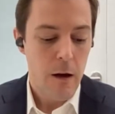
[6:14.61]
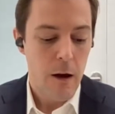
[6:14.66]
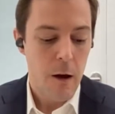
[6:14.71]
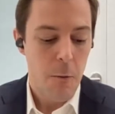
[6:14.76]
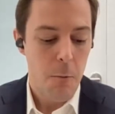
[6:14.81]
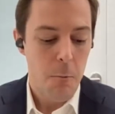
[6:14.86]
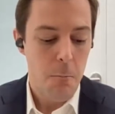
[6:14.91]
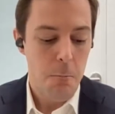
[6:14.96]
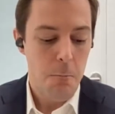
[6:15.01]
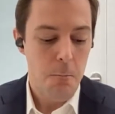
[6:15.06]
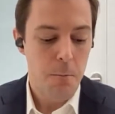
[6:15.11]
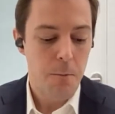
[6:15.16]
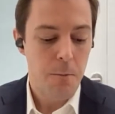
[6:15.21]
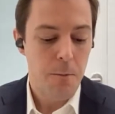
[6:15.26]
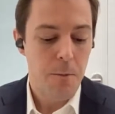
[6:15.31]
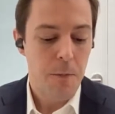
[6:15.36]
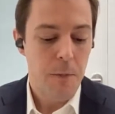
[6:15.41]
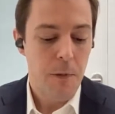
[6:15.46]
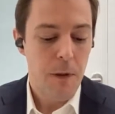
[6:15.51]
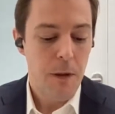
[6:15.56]
um,
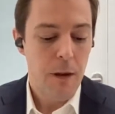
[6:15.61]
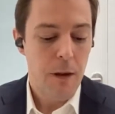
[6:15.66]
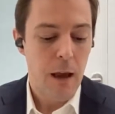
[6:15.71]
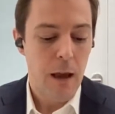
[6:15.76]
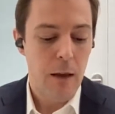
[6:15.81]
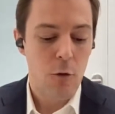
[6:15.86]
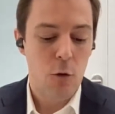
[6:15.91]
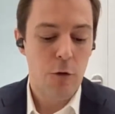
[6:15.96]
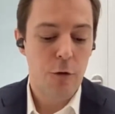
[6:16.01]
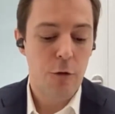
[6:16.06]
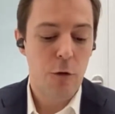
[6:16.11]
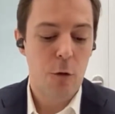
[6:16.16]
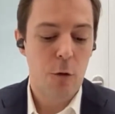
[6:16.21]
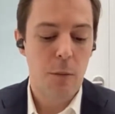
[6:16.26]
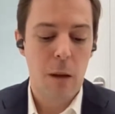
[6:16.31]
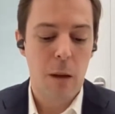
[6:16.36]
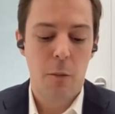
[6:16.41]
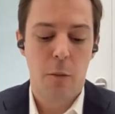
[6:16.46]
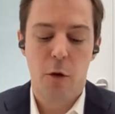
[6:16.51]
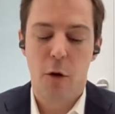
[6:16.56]
and also
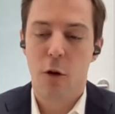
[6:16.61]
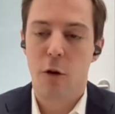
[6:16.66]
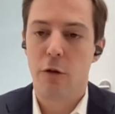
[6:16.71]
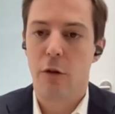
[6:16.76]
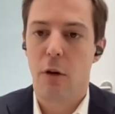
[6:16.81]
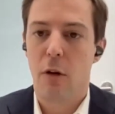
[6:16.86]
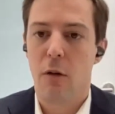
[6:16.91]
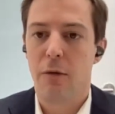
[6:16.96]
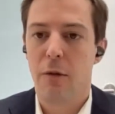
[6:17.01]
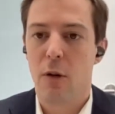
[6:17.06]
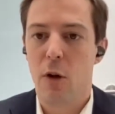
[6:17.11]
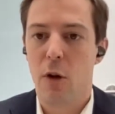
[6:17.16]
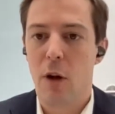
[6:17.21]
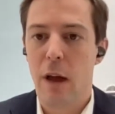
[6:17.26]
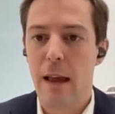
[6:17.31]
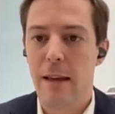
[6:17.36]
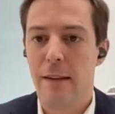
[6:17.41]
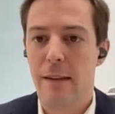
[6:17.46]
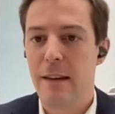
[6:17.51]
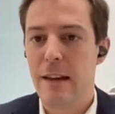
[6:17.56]
members of
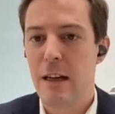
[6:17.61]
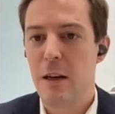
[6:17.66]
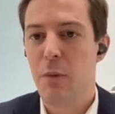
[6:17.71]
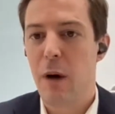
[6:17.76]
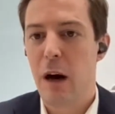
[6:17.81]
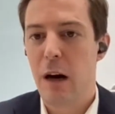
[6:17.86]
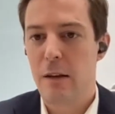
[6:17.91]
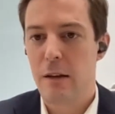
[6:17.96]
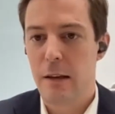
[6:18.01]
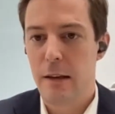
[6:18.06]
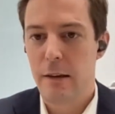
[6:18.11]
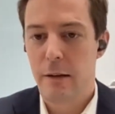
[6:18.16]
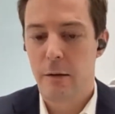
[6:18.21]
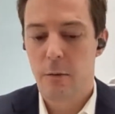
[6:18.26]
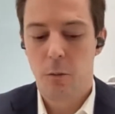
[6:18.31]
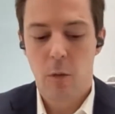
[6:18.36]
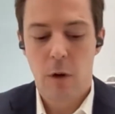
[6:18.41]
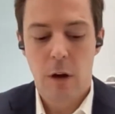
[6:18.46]
uh, ethnic parties.